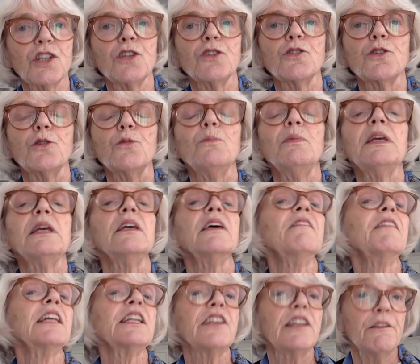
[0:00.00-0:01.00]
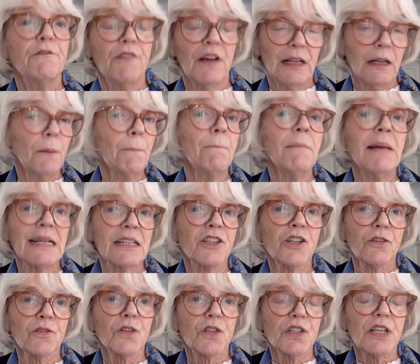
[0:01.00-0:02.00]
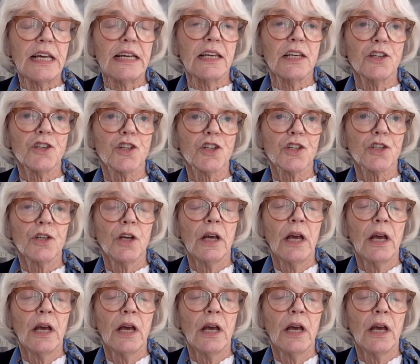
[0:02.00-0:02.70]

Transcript: to be in the developmental stage.